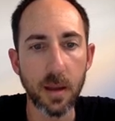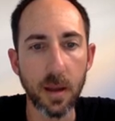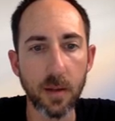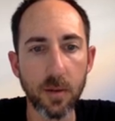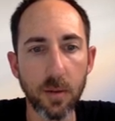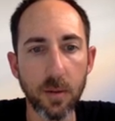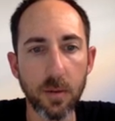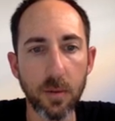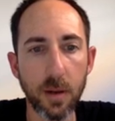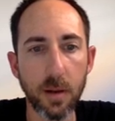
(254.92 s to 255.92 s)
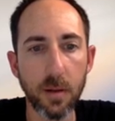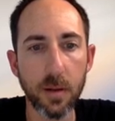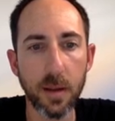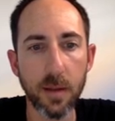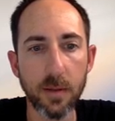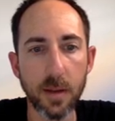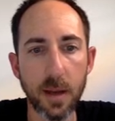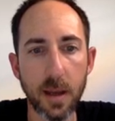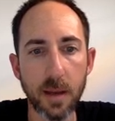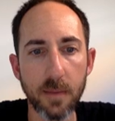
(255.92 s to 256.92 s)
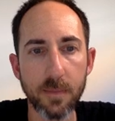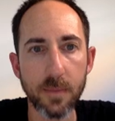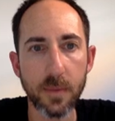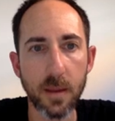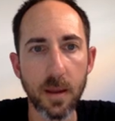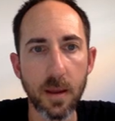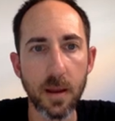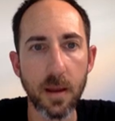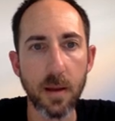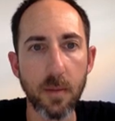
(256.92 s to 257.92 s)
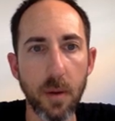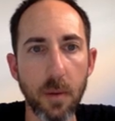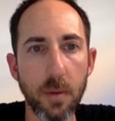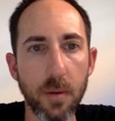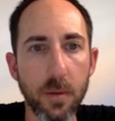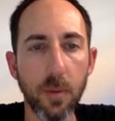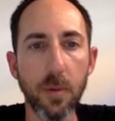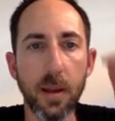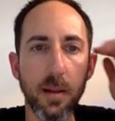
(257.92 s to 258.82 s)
3 o'clock yesterday, where we were talking